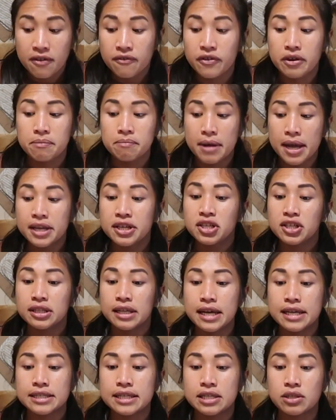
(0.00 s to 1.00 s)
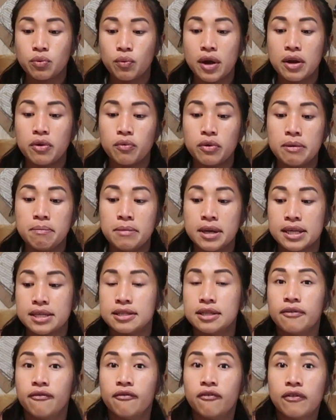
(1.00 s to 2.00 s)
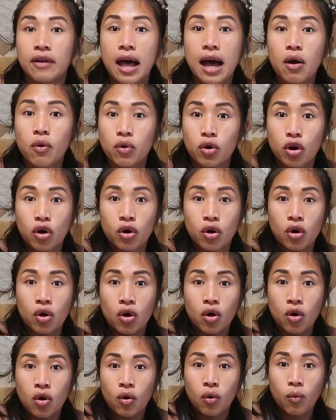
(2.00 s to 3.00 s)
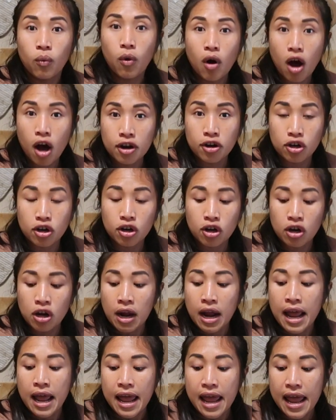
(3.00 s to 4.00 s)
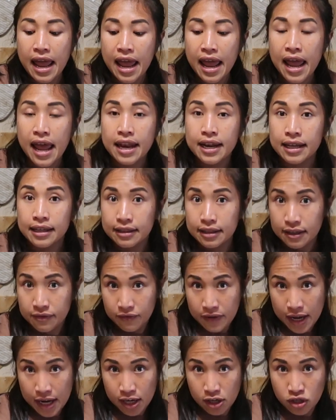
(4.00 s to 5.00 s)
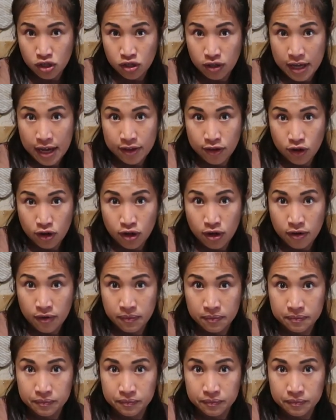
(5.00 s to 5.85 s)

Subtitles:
Fermentolyse is when we mix the flour, water, and Levain together.